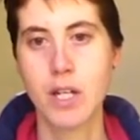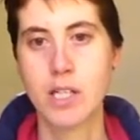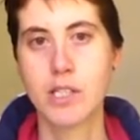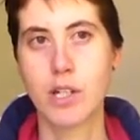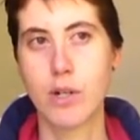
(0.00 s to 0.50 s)

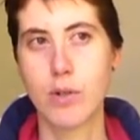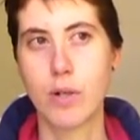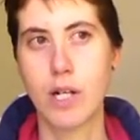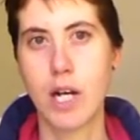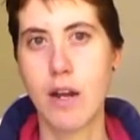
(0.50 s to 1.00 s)
So
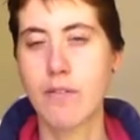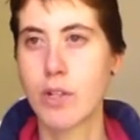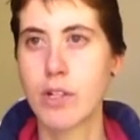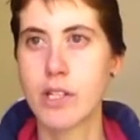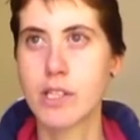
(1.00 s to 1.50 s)
I've
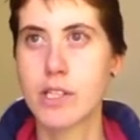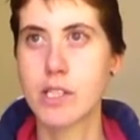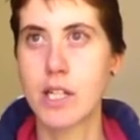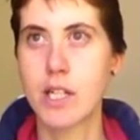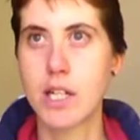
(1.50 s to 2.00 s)
noticed
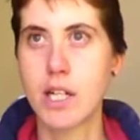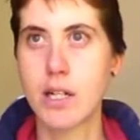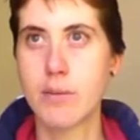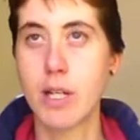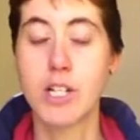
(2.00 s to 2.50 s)

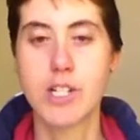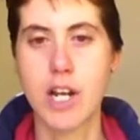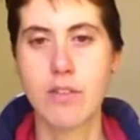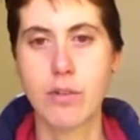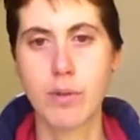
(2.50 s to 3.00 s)
in
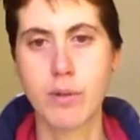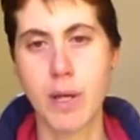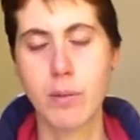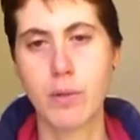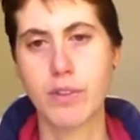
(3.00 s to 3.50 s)
general with
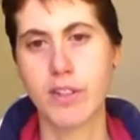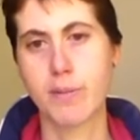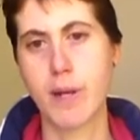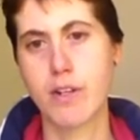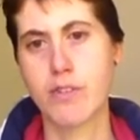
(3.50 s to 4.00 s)
people on the
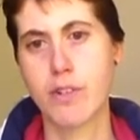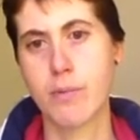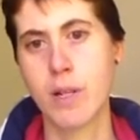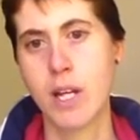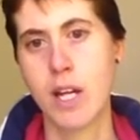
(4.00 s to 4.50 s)

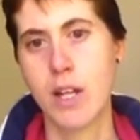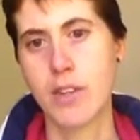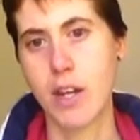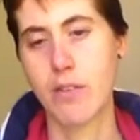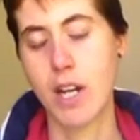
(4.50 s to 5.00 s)
spectrum,
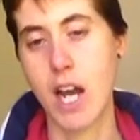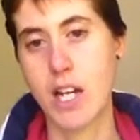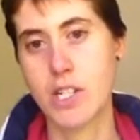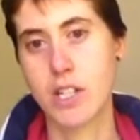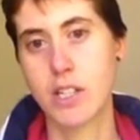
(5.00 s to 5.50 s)
their
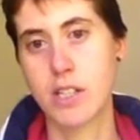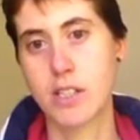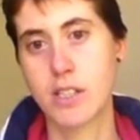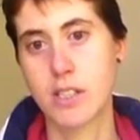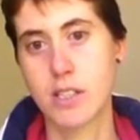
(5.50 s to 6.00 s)

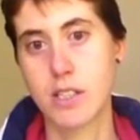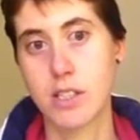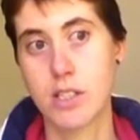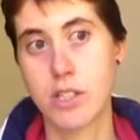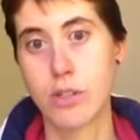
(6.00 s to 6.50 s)
reactions
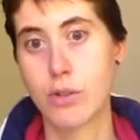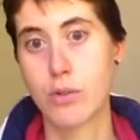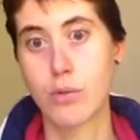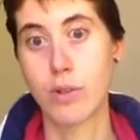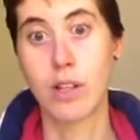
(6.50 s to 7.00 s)

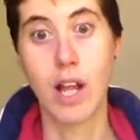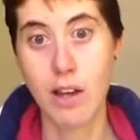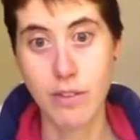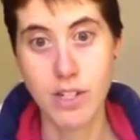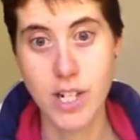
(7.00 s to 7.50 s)
to
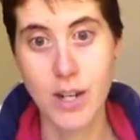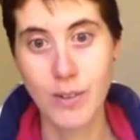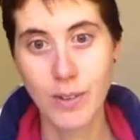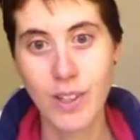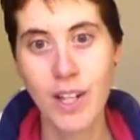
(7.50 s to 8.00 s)
life in
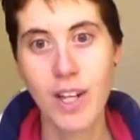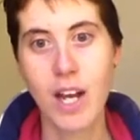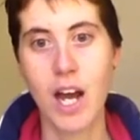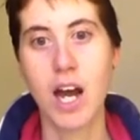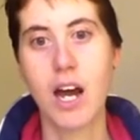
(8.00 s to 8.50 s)
general
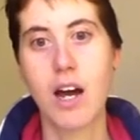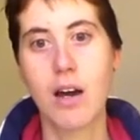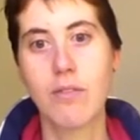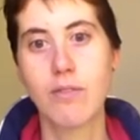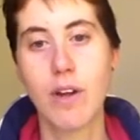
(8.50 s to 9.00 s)

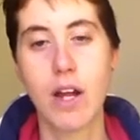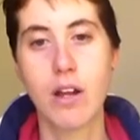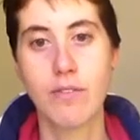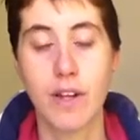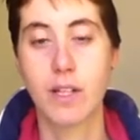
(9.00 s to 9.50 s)
are
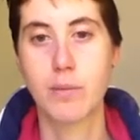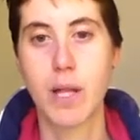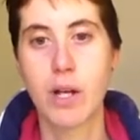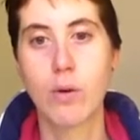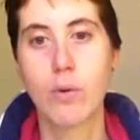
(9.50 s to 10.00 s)
fairly
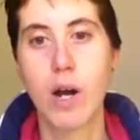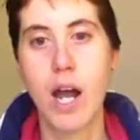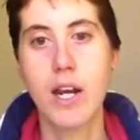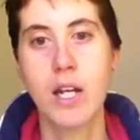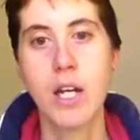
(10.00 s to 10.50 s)
black or
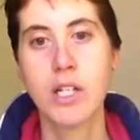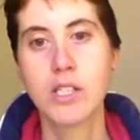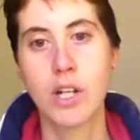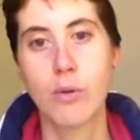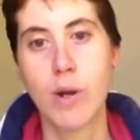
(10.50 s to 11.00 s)
white.
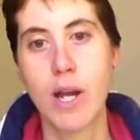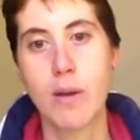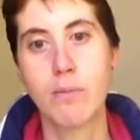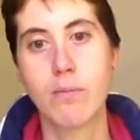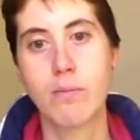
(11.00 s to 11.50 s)
So
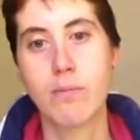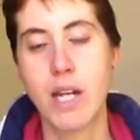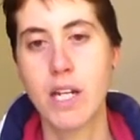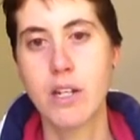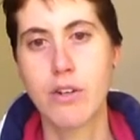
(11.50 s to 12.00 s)
where
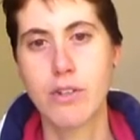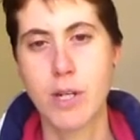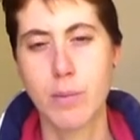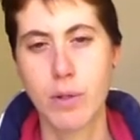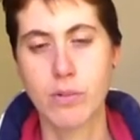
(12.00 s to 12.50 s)
many
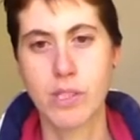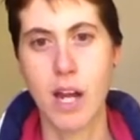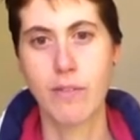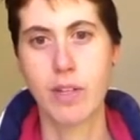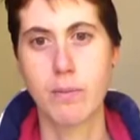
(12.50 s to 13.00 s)
neurotypicals
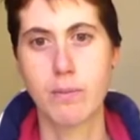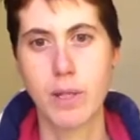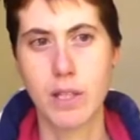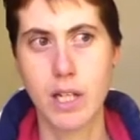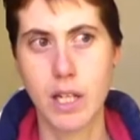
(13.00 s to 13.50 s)
have the
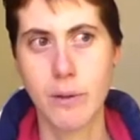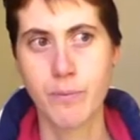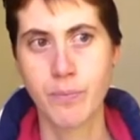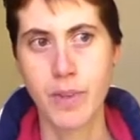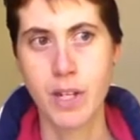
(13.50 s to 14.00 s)
ability
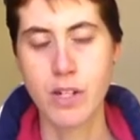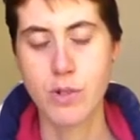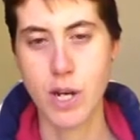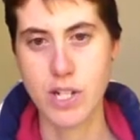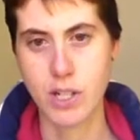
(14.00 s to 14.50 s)

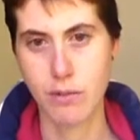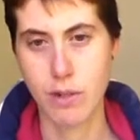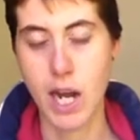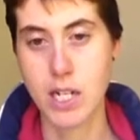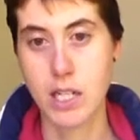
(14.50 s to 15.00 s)
to actually
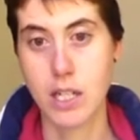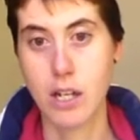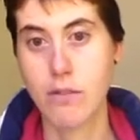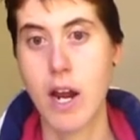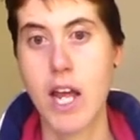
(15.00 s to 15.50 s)
react in the
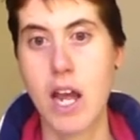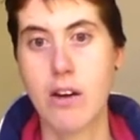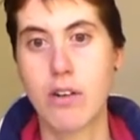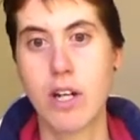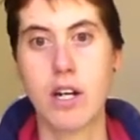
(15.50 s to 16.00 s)
grey
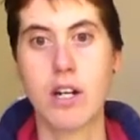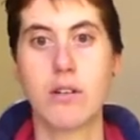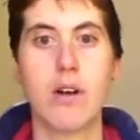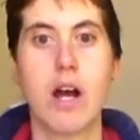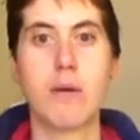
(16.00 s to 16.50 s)
area
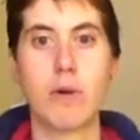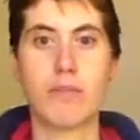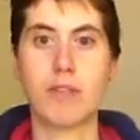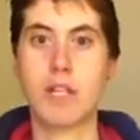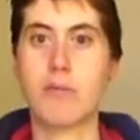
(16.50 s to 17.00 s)

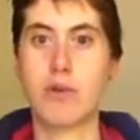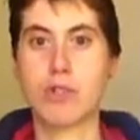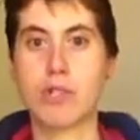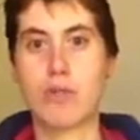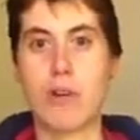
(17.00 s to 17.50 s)
of the
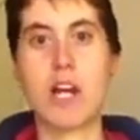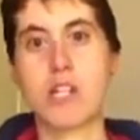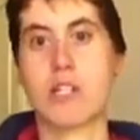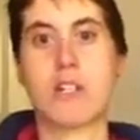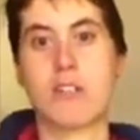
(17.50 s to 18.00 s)
emotional
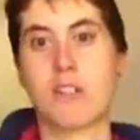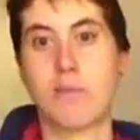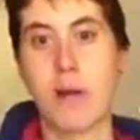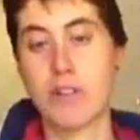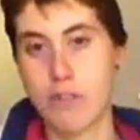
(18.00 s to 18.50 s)
reaction
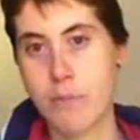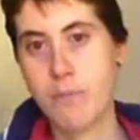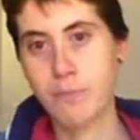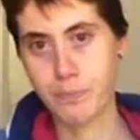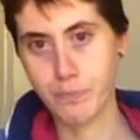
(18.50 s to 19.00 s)
spectrum,